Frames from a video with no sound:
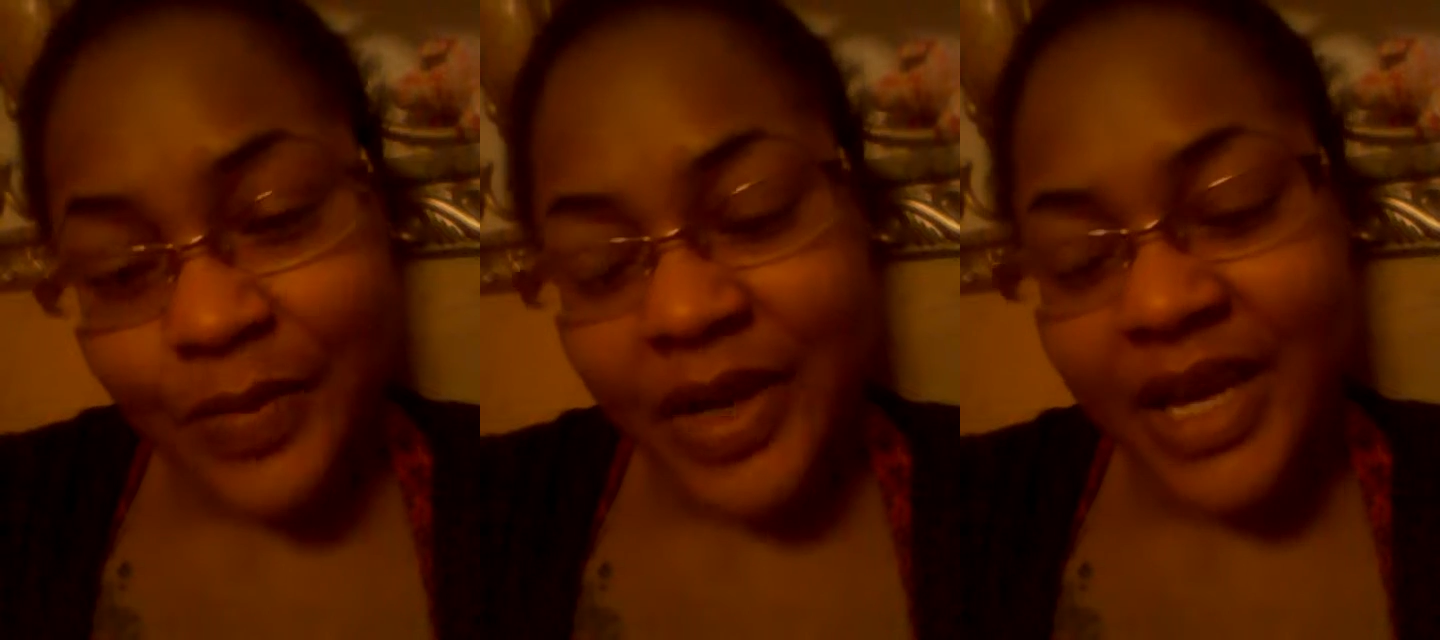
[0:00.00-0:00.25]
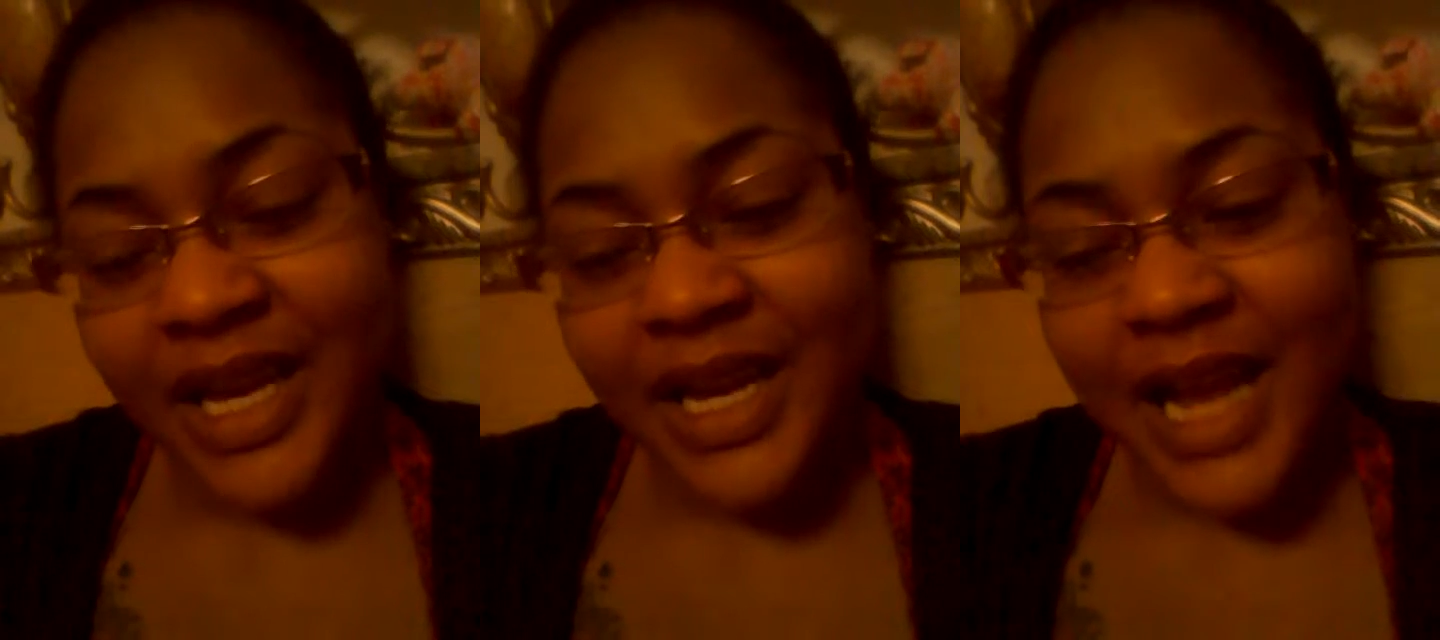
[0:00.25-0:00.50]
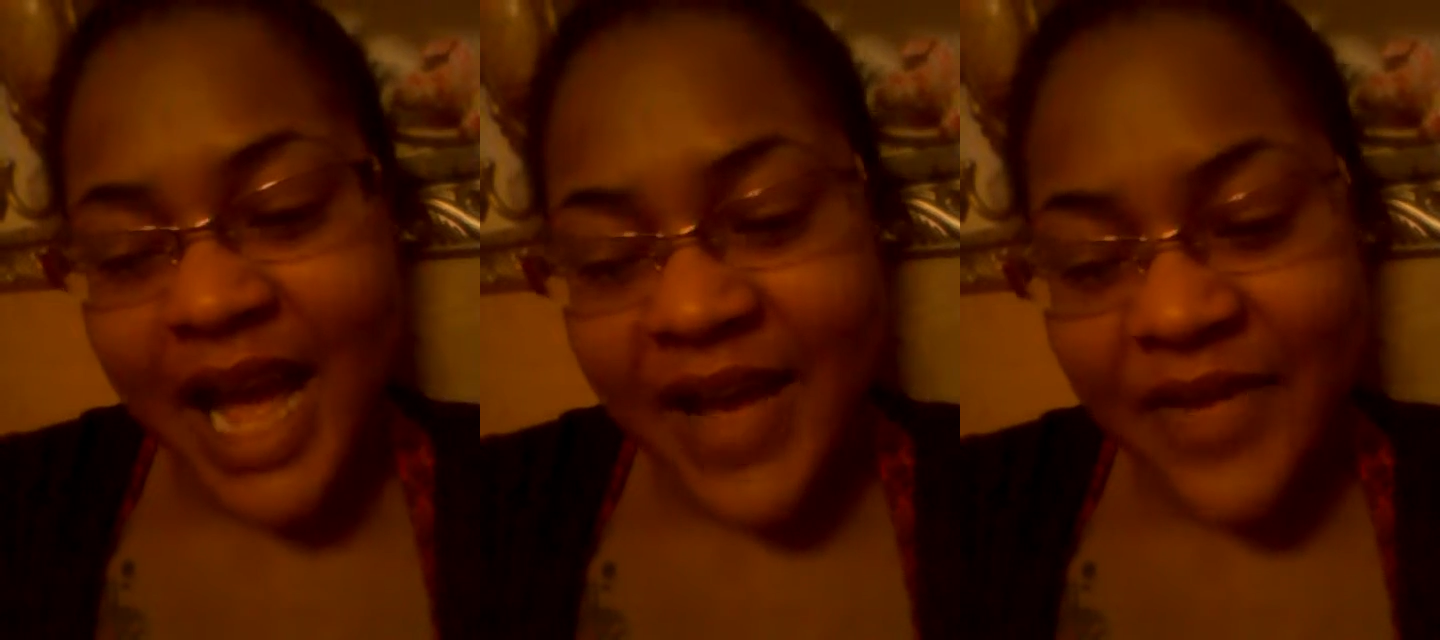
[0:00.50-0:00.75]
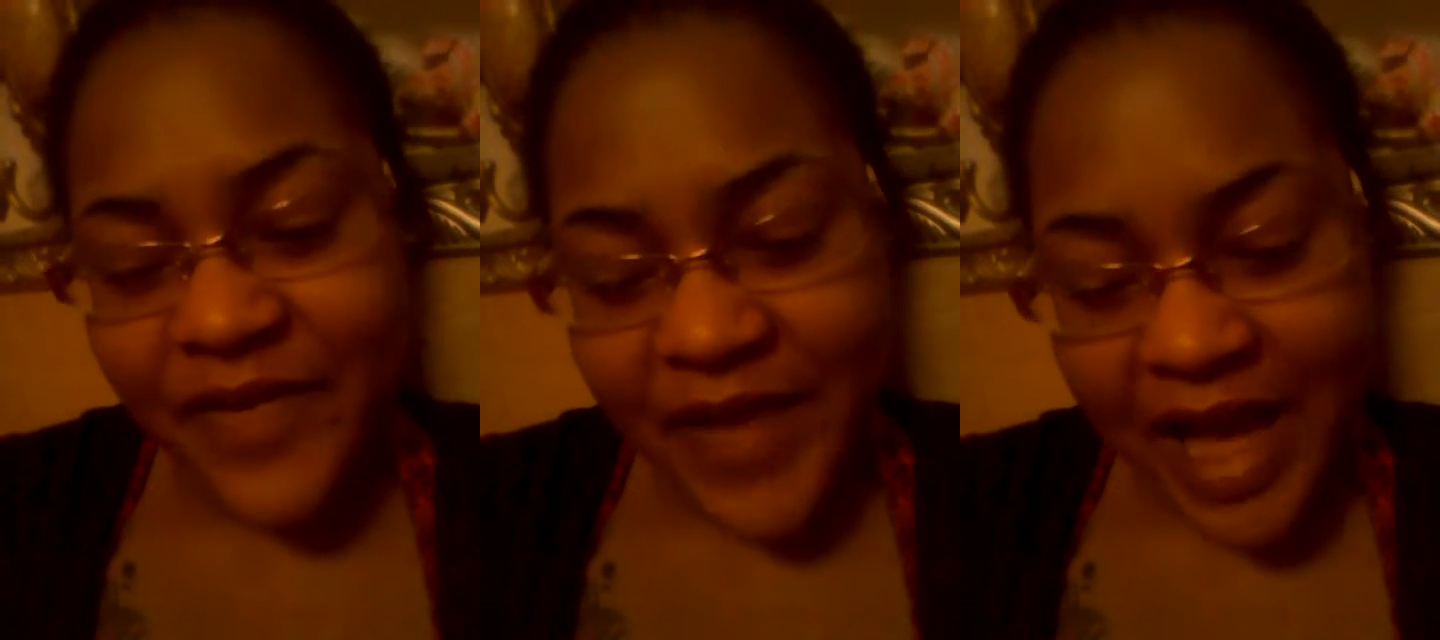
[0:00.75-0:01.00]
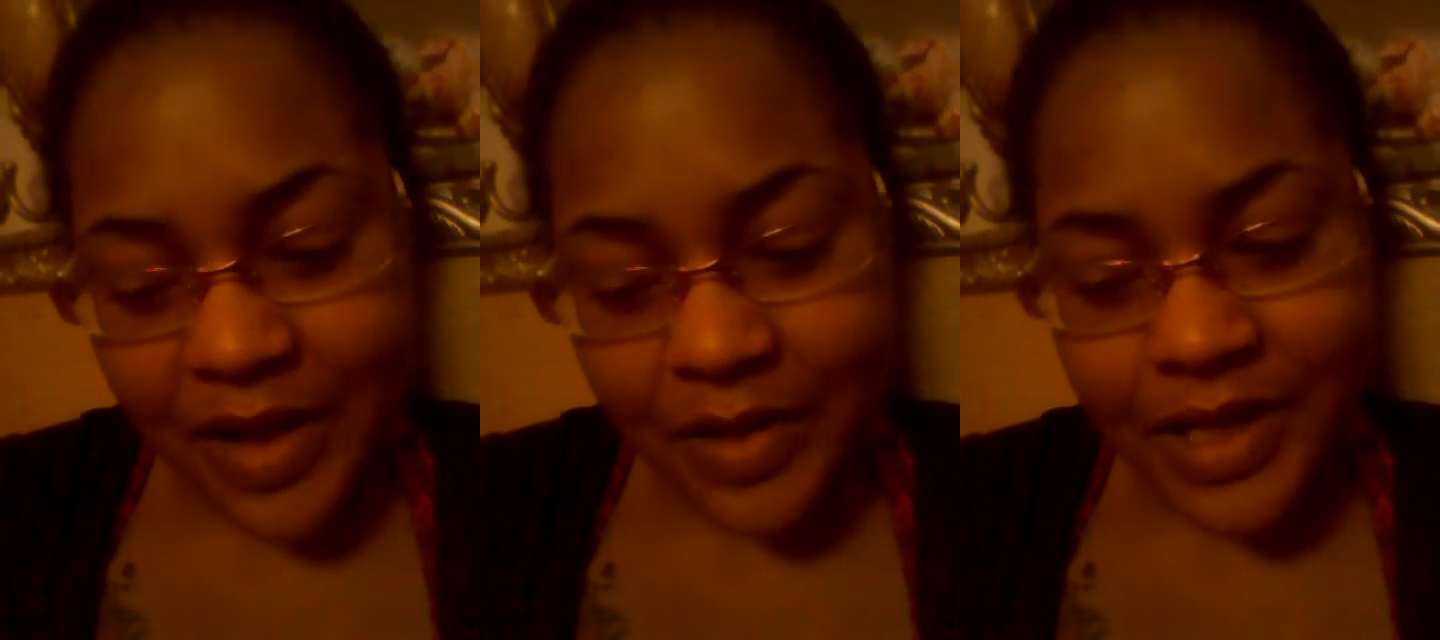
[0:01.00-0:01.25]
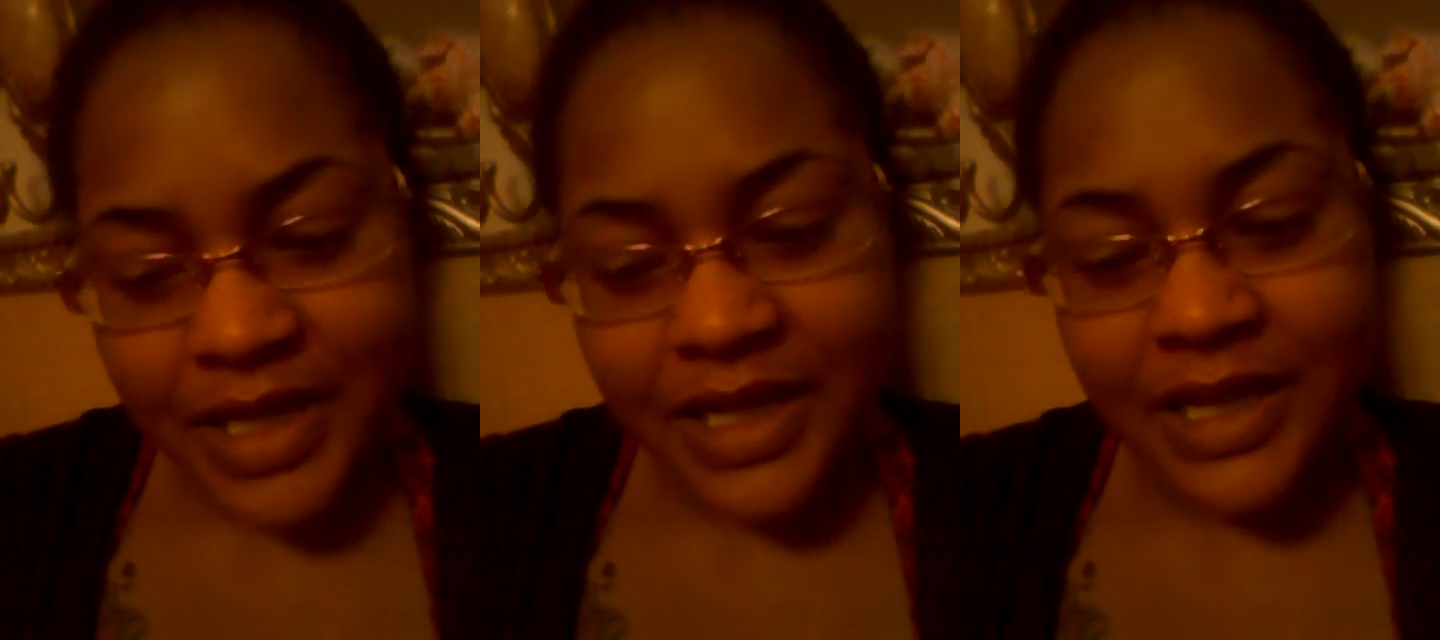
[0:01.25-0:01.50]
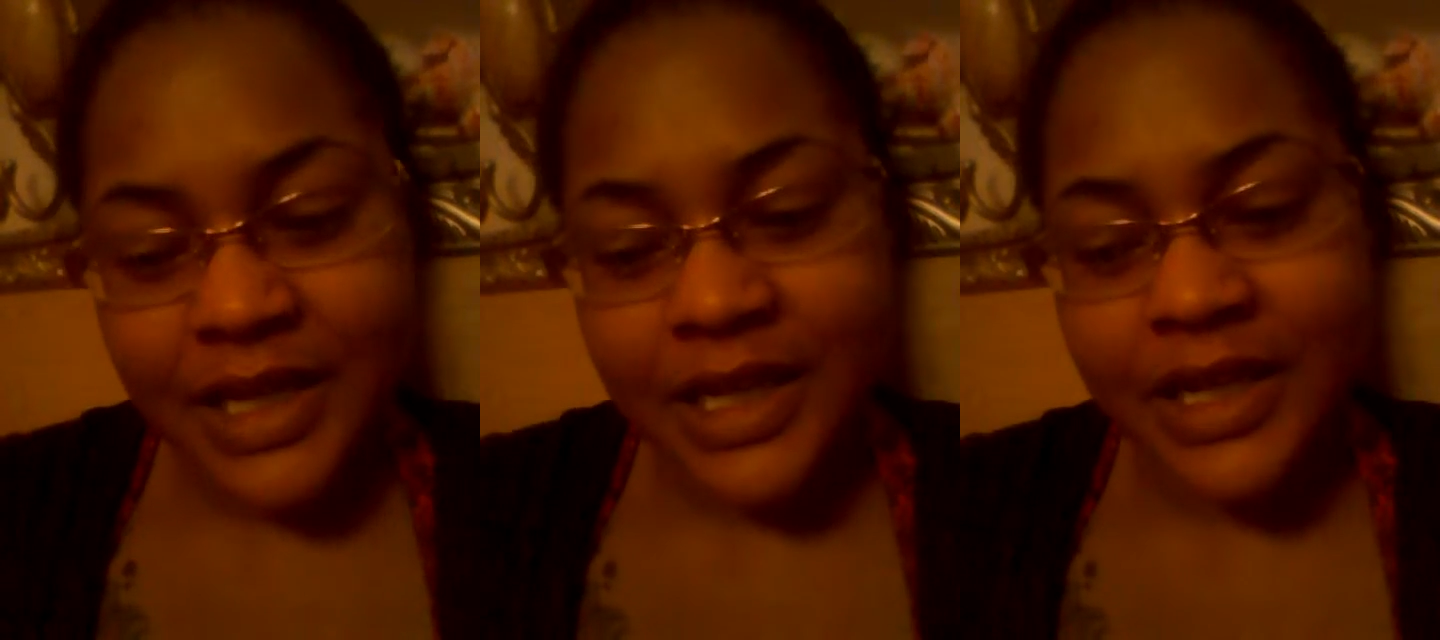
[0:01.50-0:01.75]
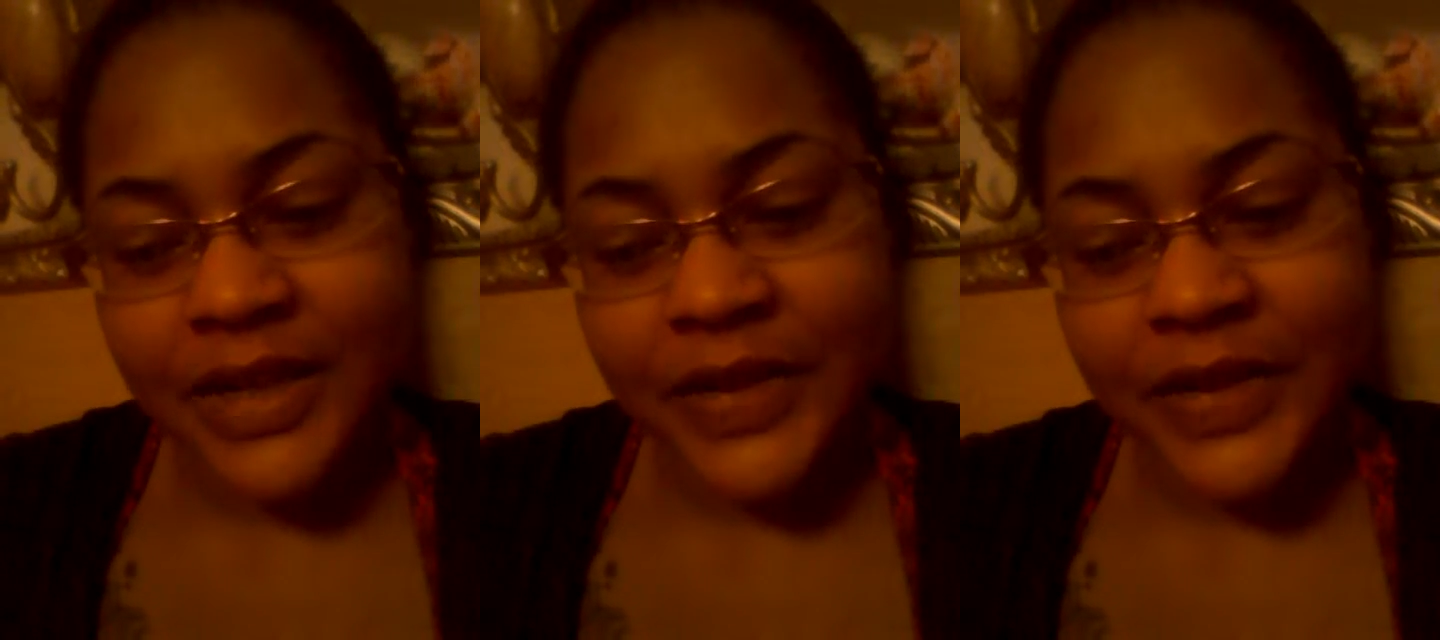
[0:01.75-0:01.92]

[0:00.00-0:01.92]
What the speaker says: but I found it